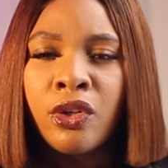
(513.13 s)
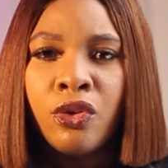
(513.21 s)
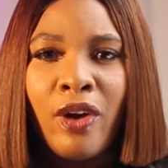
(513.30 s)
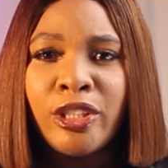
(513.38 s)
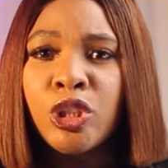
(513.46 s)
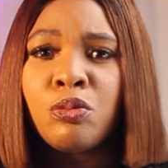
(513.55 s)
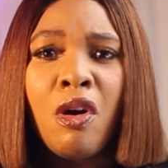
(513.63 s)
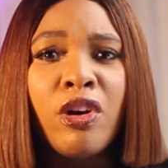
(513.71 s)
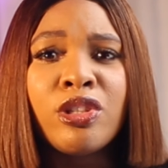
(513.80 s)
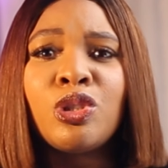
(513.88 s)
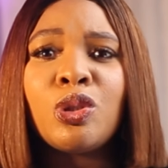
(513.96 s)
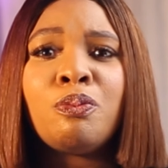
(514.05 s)
Right? So some
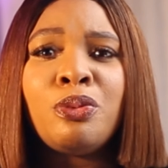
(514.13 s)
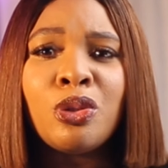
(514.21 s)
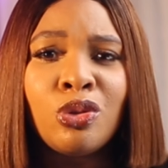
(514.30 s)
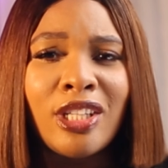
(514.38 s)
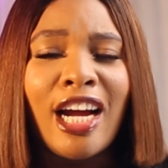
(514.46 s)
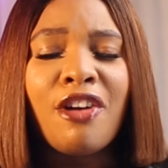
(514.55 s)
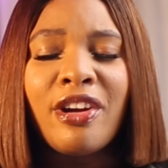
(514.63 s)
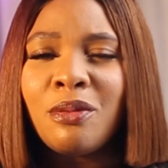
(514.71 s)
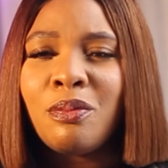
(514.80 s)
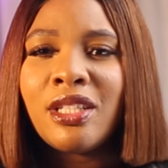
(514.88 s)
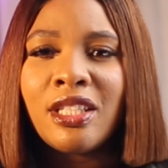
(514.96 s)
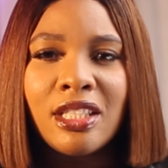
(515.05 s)
of us need to build that
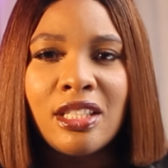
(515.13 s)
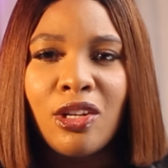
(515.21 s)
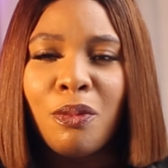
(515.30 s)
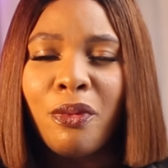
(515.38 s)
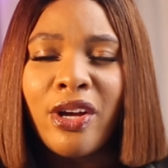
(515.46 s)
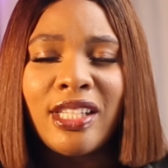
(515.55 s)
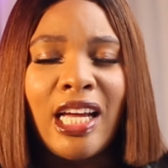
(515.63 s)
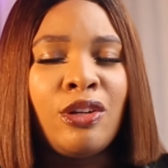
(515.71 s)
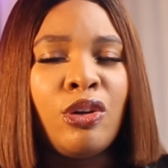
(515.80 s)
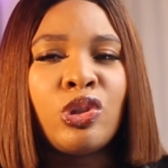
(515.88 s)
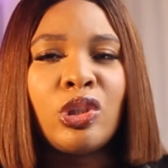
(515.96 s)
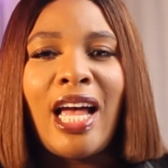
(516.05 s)
credibility. Your parents are
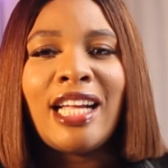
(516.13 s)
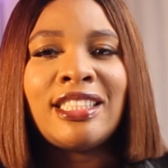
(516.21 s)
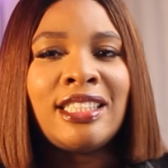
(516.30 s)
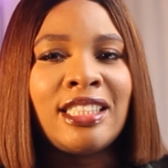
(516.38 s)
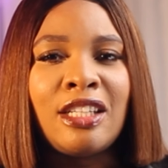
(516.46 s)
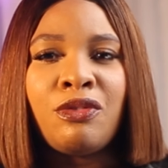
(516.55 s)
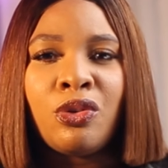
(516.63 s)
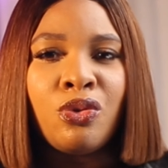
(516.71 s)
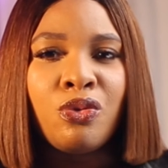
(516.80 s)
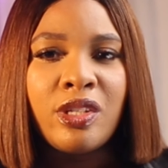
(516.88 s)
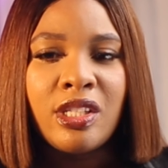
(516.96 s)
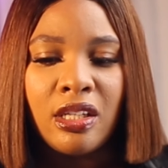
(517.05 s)
not just agitated for
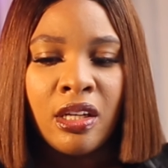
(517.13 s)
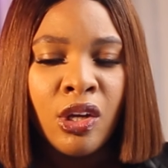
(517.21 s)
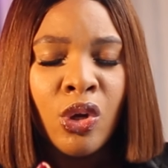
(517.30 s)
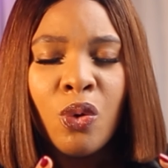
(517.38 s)
no reason.